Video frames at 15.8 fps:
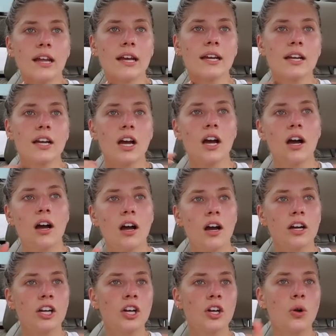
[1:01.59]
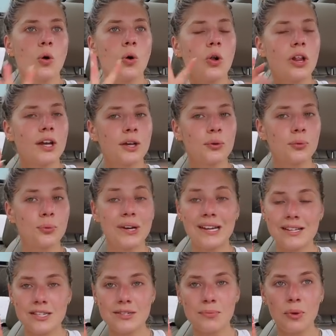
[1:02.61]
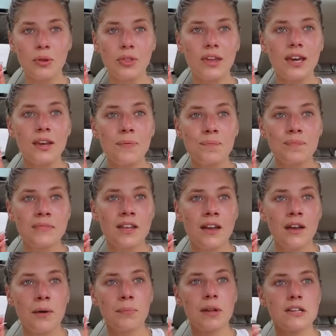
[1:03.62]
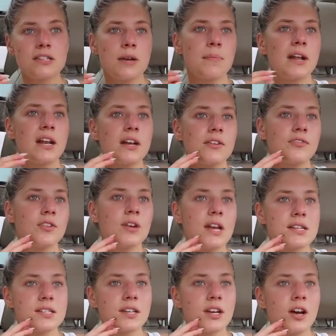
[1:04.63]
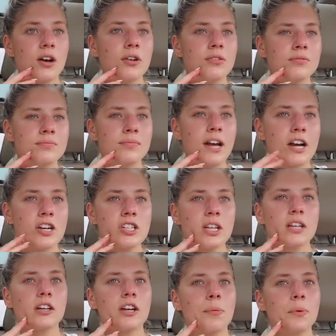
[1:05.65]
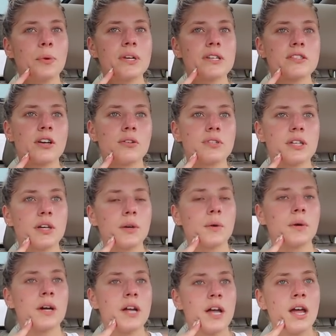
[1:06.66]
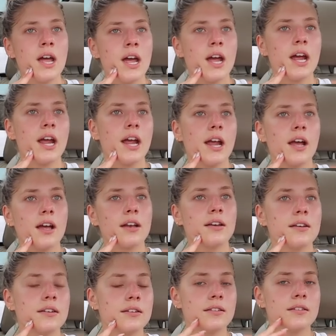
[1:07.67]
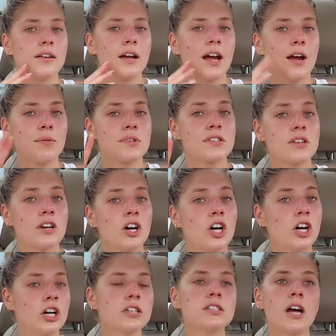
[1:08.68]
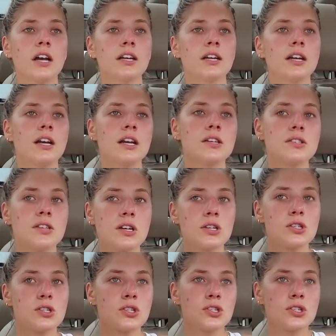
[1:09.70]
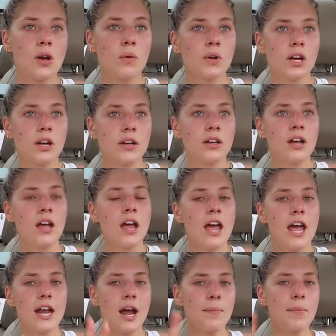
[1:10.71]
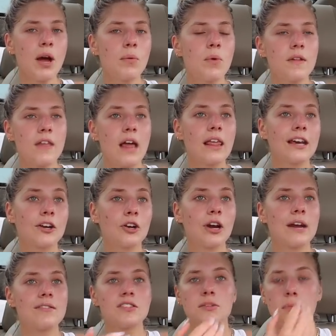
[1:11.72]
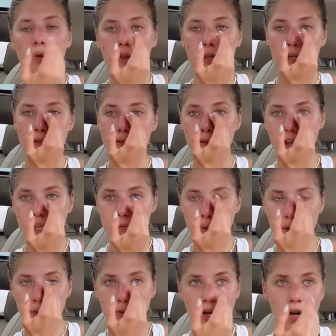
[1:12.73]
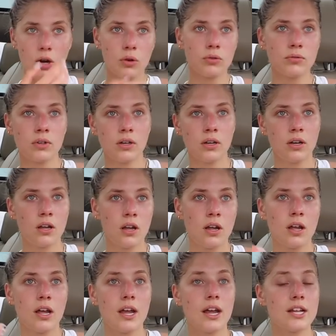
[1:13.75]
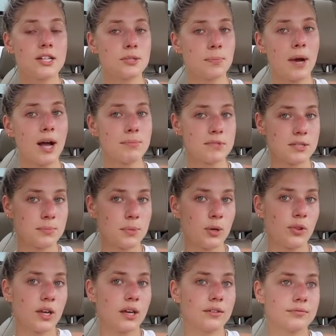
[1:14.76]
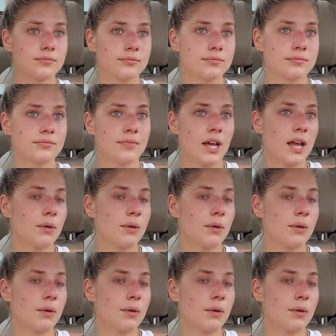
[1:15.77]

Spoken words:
Like a good old green smoothie. Plus I made it a few days ago, actually like a couple weeks ago too, and I was hooked on it. It is so good. And I'm not one that like craves smoothies, so that's when you know it's a bomb smoothie.